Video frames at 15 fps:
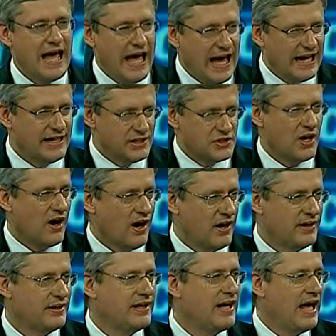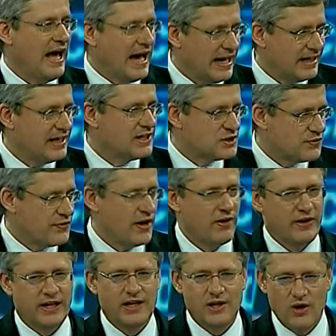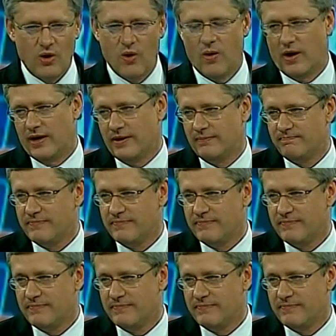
at its heart, at its very core.